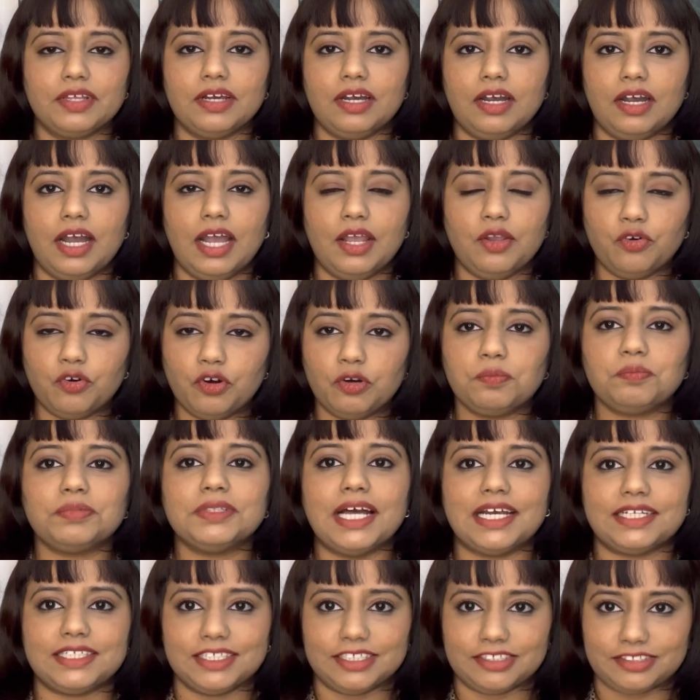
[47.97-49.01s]
I hope
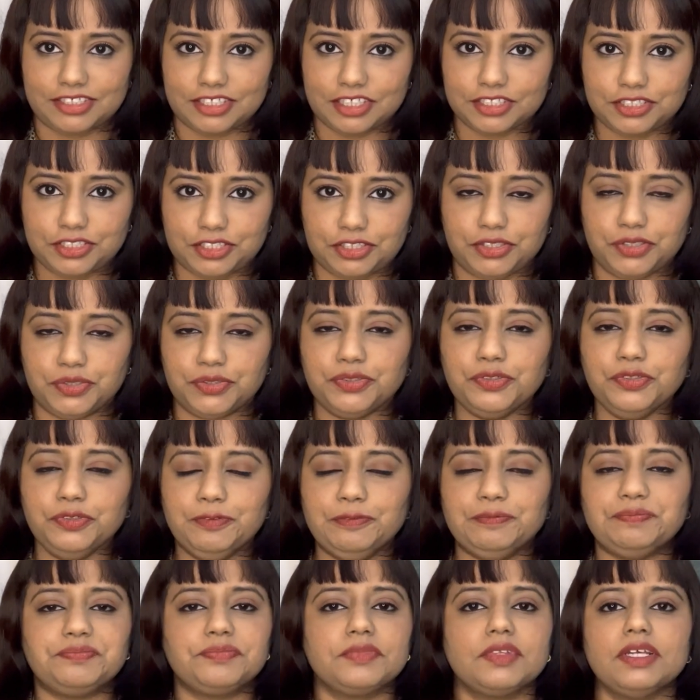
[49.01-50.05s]
that interests
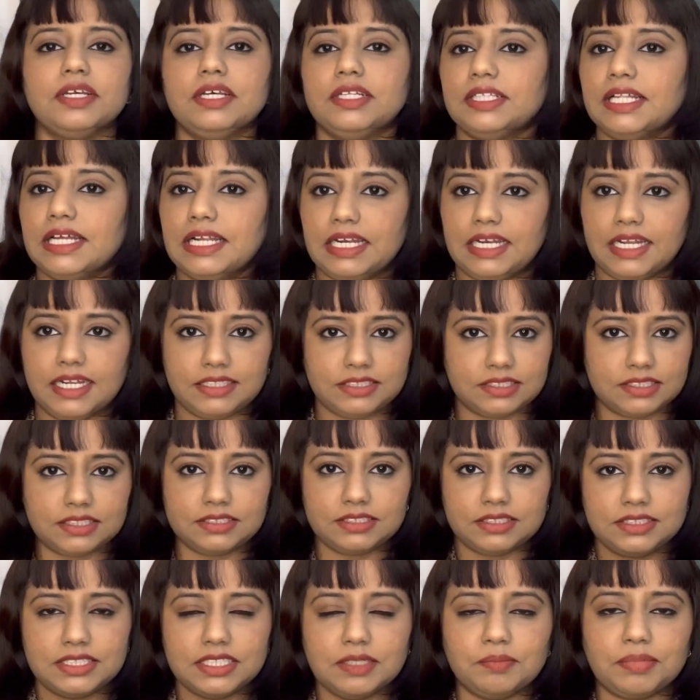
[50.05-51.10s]
you. Then let's
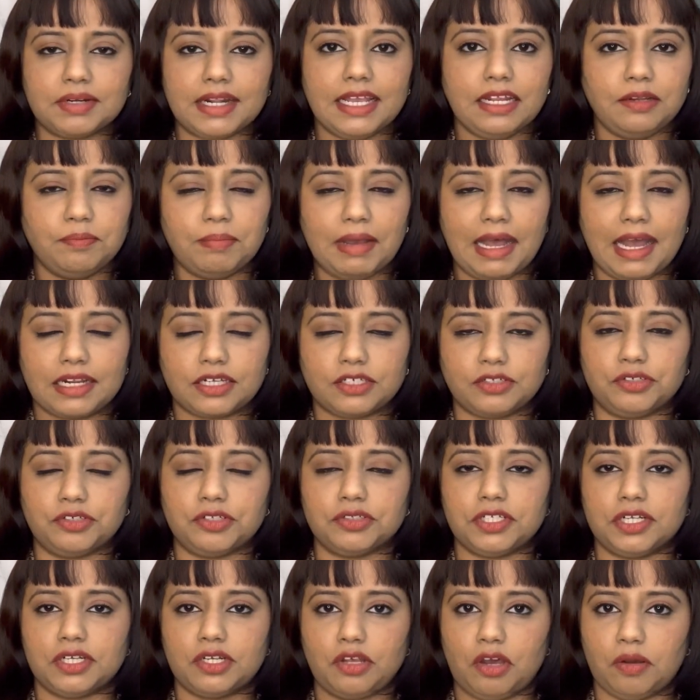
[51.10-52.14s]
jump right back
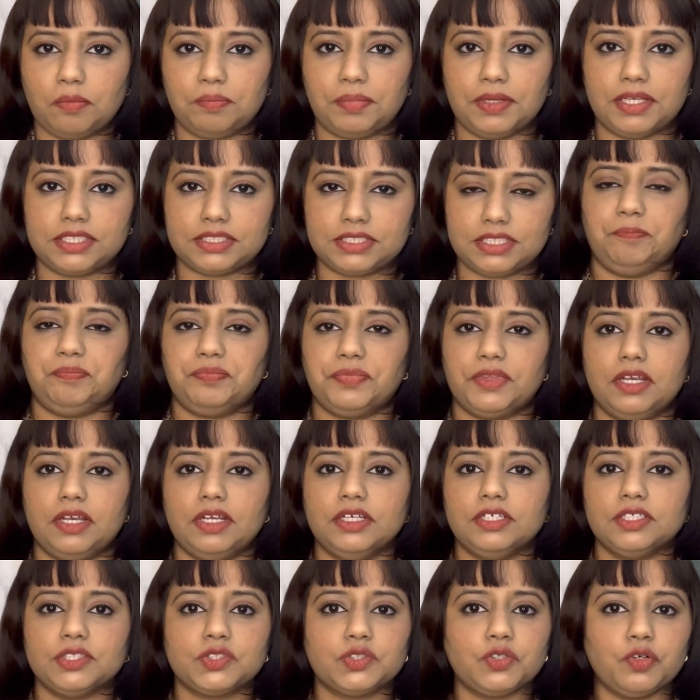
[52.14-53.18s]
into the topics.
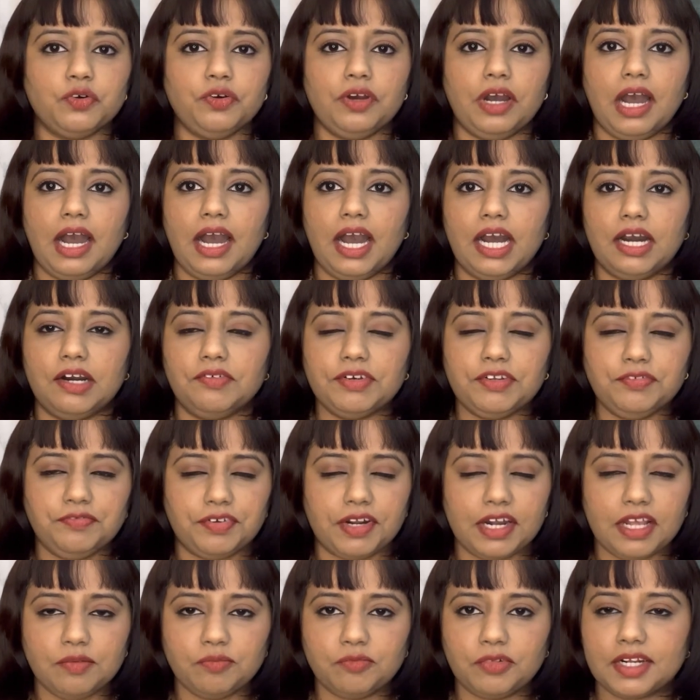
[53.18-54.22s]
So our
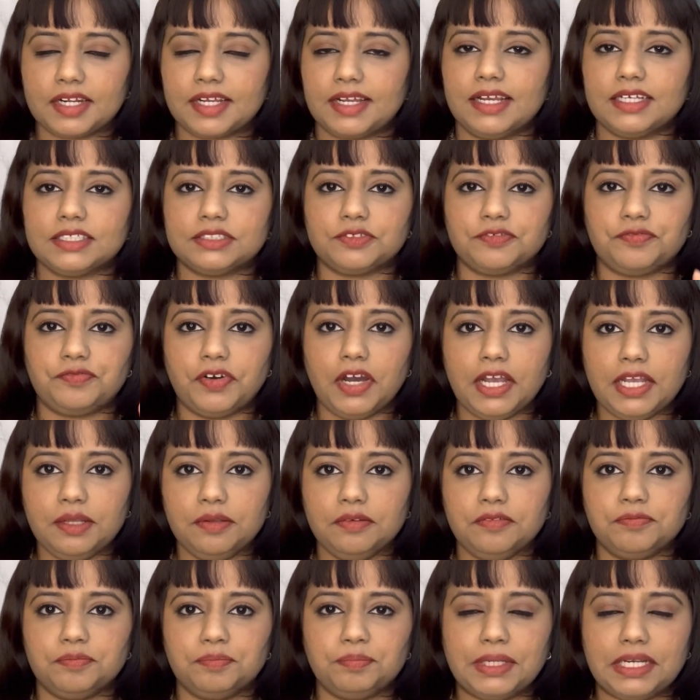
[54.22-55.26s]
framework has
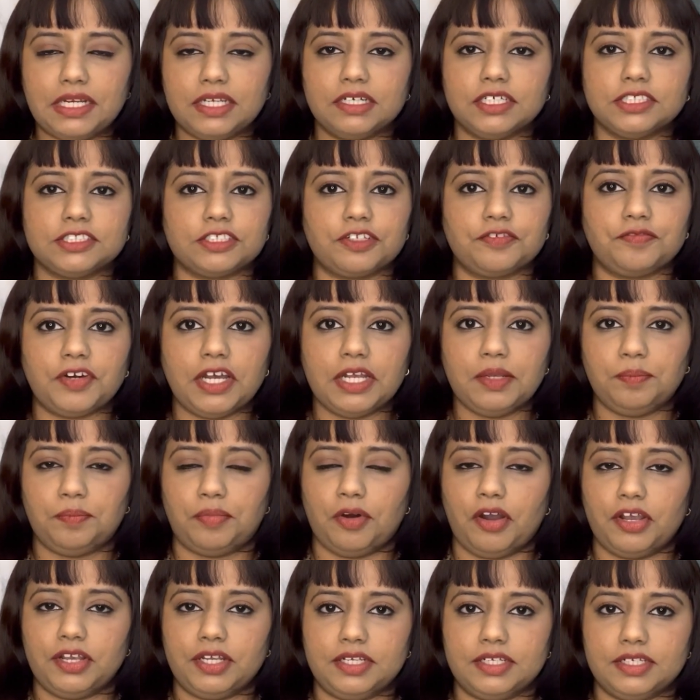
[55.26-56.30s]
5 pillars or 5
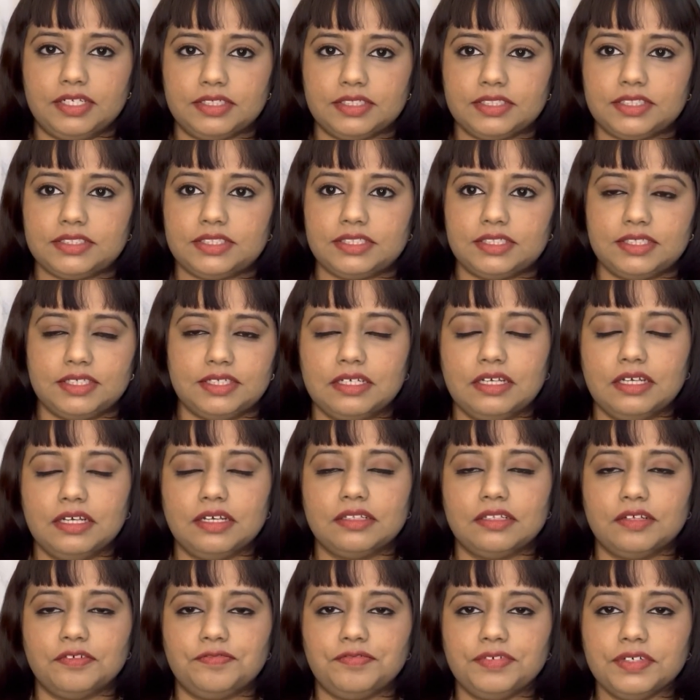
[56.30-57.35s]
pointers.
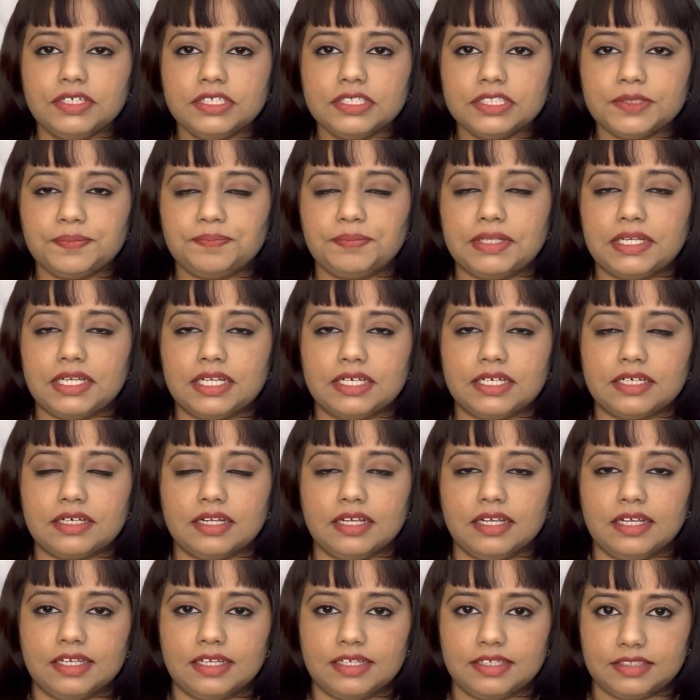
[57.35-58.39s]
The first pillar
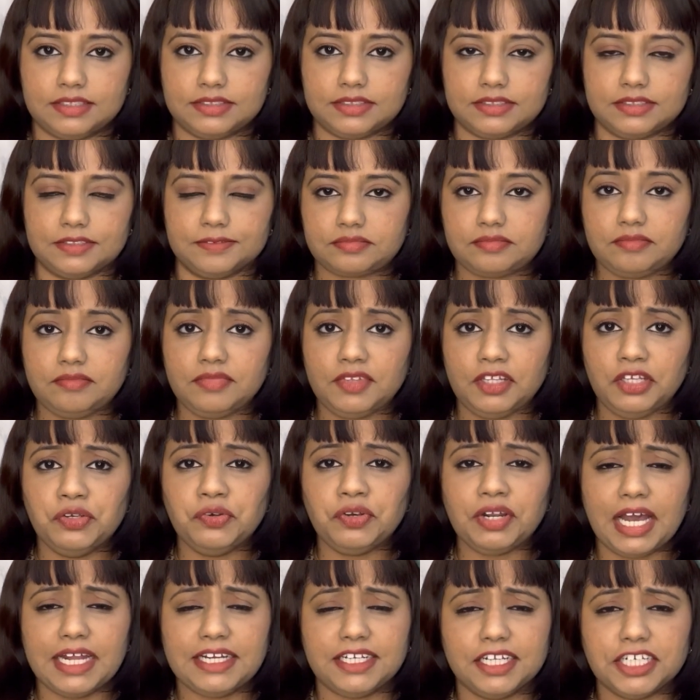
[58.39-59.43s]
is your
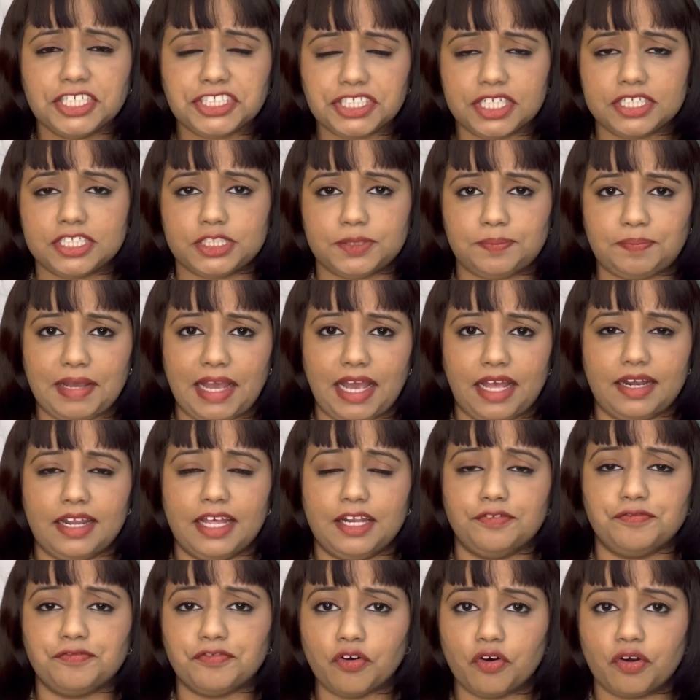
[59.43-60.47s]
attention span
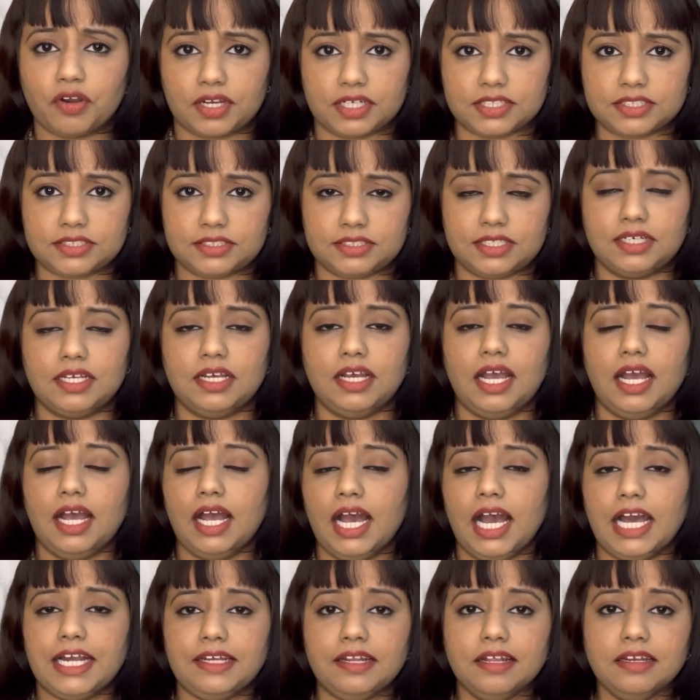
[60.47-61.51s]
and focus.
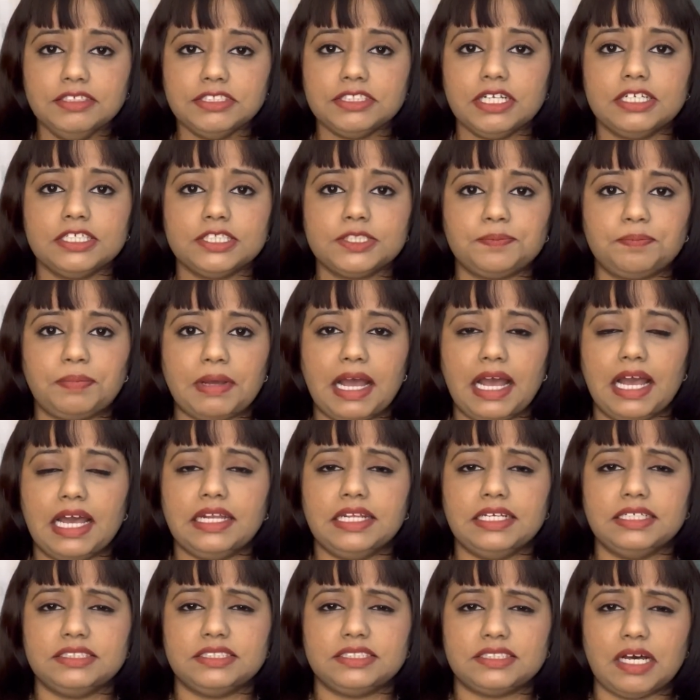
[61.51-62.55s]
Attention span
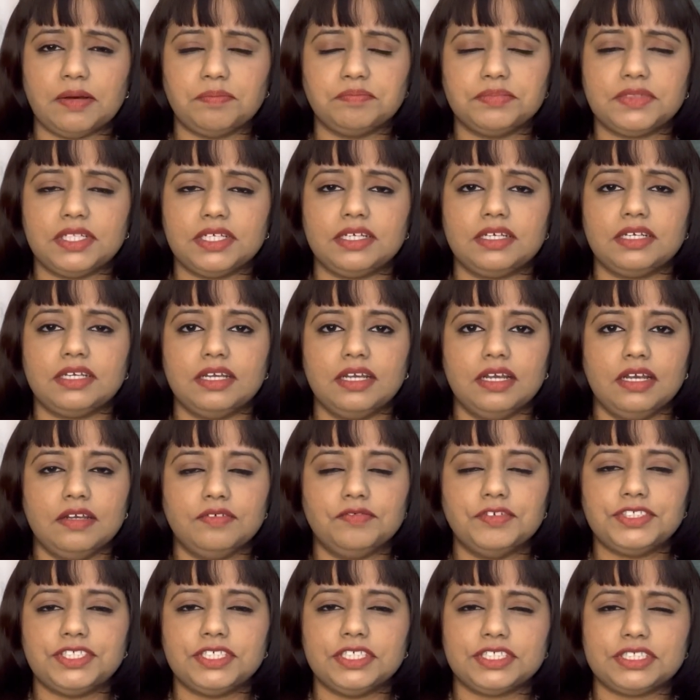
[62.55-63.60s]
is something
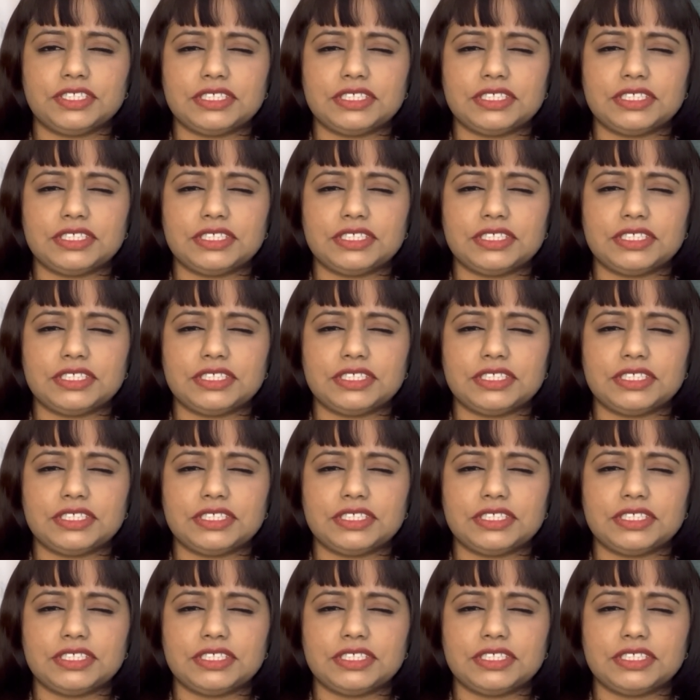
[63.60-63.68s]
which is